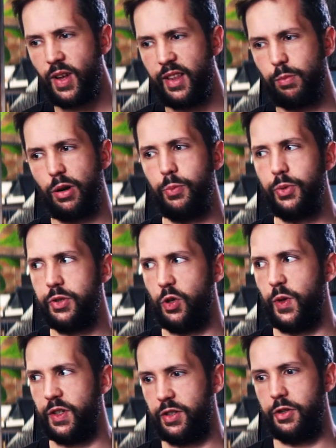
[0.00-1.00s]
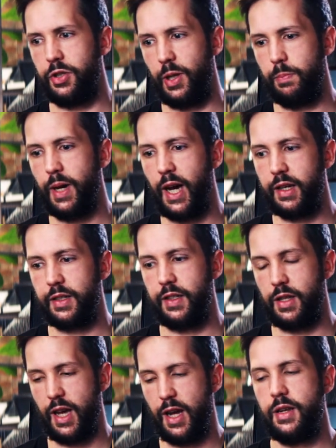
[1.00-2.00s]
And the problem with doing social impact is
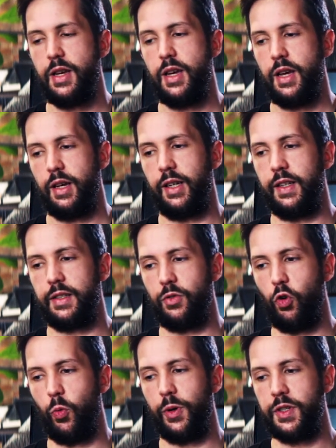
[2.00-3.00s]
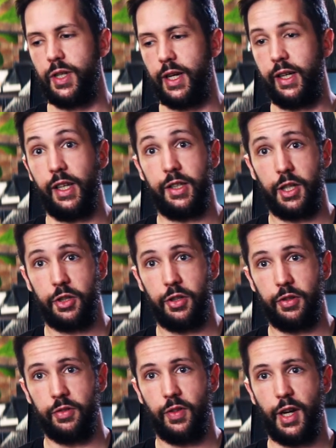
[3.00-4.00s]
that it's almost like an
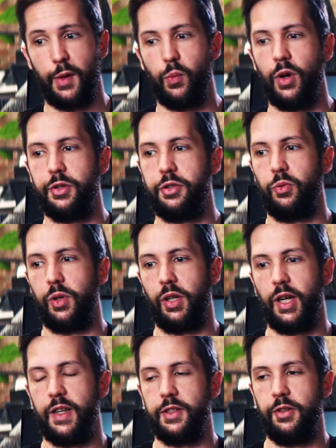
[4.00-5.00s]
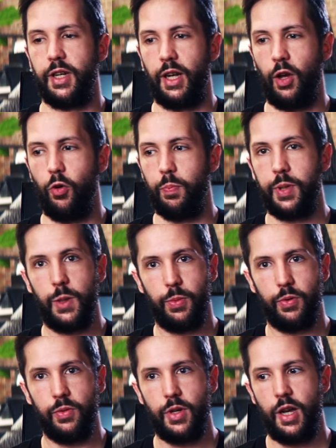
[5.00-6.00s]
addiction. Once you realize you can help
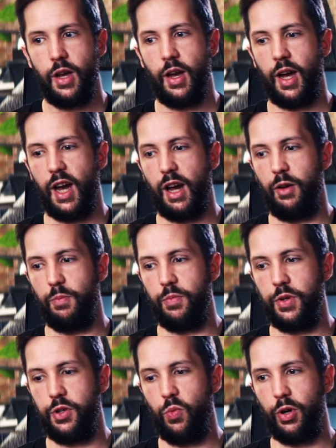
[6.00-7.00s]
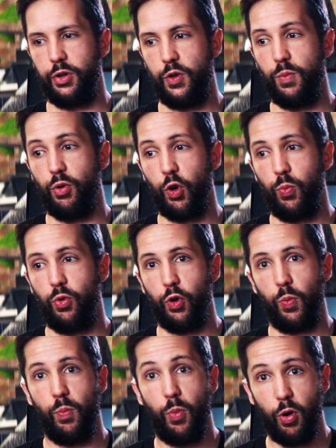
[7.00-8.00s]
people, you want to do more and more
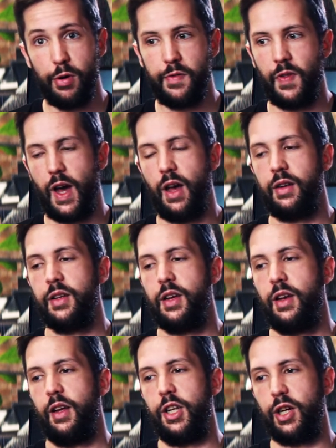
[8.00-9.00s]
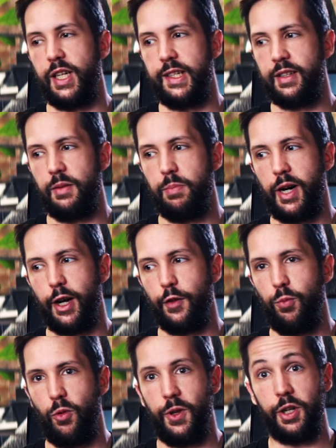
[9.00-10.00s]
and more of that. And you can easily bite
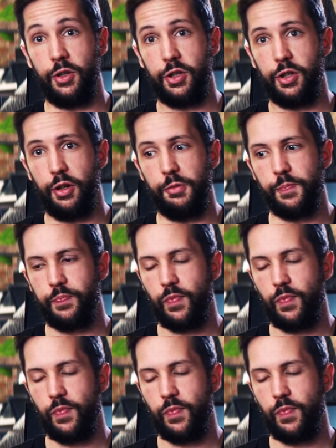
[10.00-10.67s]
off more than you can chew.